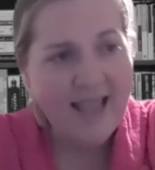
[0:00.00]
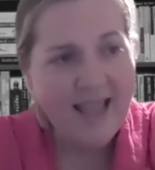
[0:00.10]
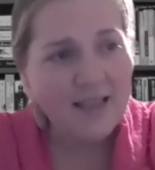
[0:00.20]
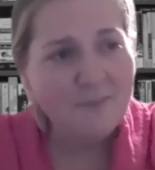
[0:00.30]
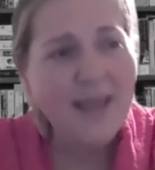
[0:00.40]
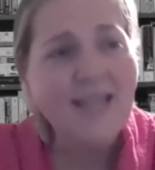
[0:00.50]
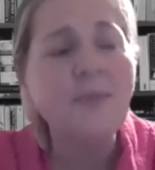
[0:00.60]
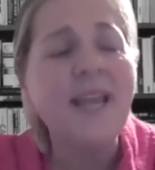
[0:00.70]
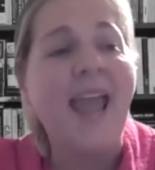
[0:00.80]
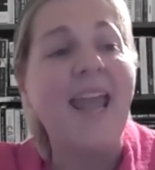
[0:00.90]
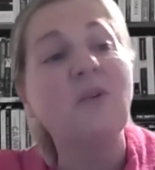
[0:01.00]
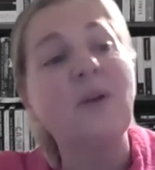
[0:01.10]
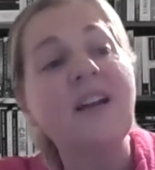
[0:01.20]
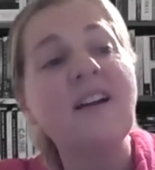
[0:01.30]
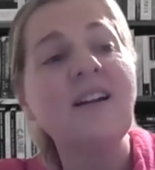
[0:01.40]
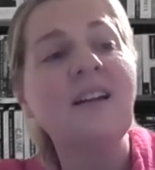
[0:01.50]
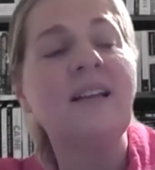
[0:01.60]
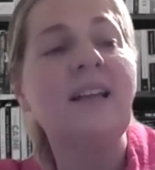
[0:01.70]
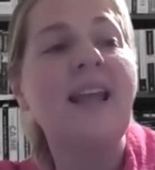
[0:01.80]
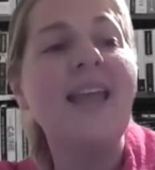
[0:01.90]
It makes me angrier
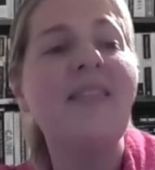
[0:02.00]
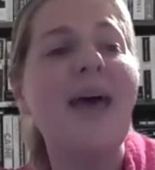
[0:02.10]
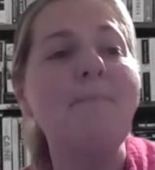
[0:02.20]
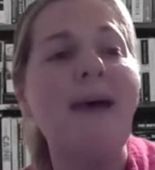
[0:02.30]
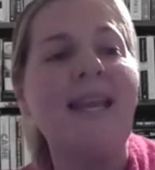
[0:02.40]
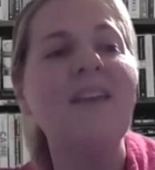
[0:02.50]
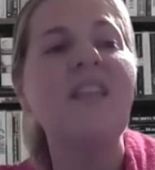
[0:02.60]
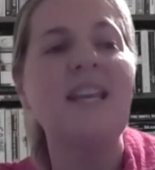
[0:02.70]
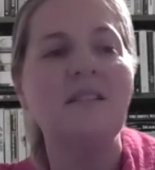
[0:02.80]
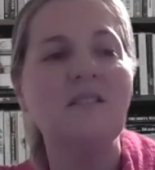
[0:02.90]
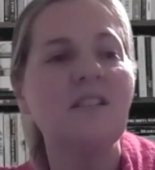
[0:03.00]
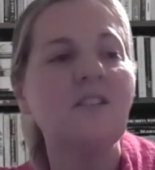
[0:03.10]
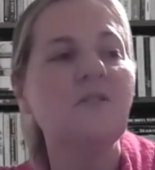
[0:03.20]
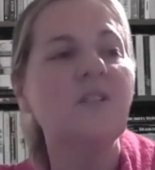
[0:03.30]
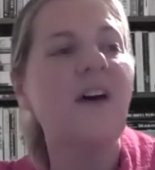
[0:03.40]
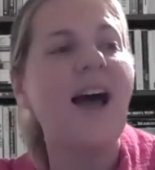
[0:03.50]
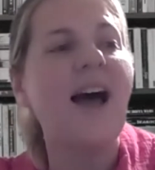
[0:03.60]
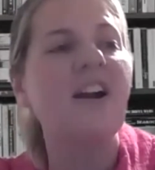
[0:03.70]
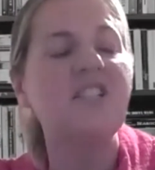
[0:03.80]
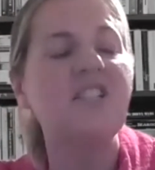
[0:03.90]
in that many of the institutes of higher
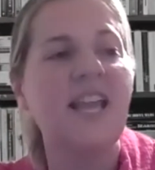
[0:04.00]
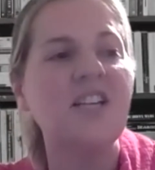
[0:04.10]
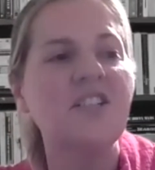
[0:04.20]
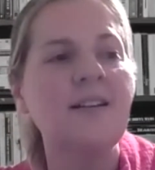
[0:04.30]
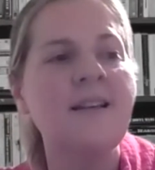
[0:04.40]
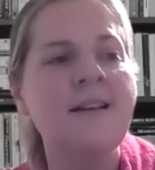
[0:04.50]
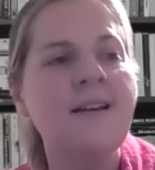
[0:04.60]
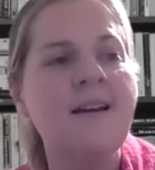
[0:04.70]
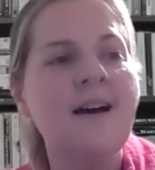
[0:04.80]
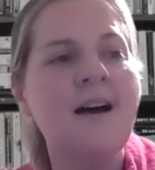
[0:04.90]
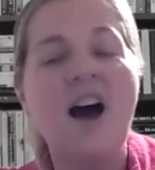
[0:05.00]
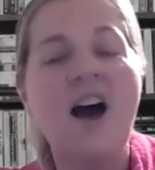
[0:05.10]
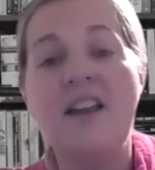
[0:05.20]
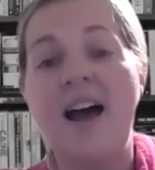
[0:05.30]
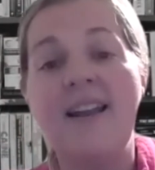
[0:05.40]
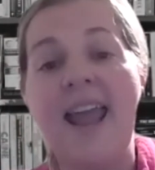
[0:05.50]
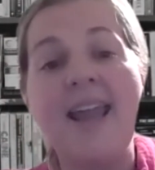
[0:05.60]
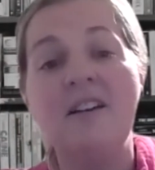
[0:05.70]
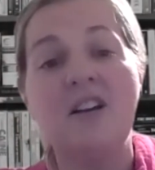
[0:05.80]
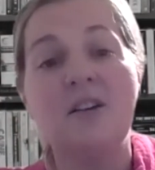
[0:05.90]
education are not
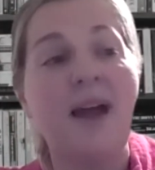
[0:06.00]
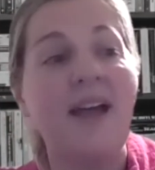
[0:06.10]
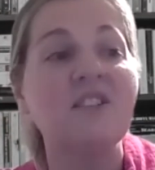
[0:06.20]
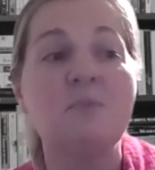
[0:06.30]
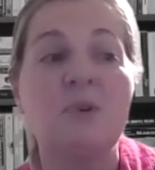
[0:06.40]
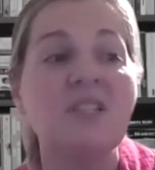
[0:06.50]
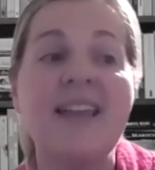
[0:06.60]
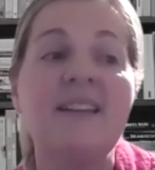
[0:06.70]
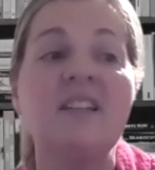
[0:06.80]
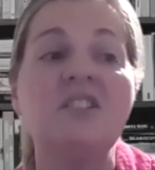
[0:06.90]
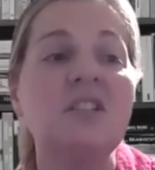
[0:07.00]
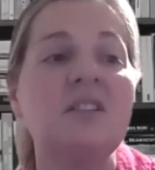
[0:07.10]
angered by this percentage.